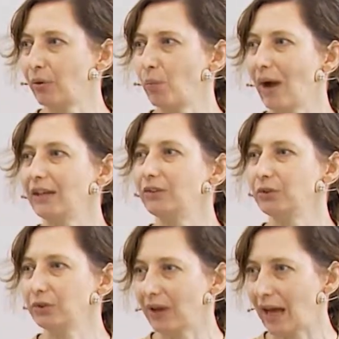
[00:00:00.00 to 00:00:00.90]
Why do
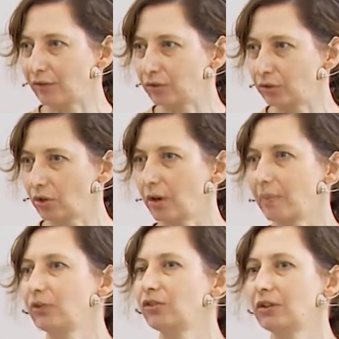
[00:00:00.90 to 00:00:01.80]
you have to talk
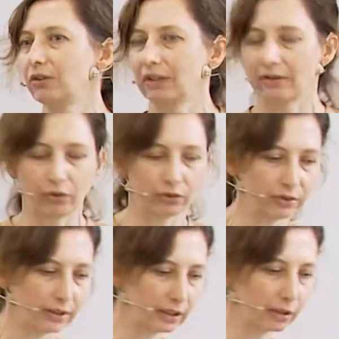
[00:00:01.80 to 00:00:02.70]
about gender
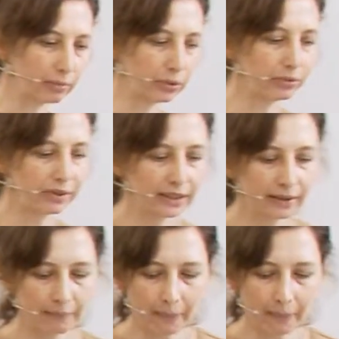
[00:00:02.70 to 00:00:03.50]
diversity in computing?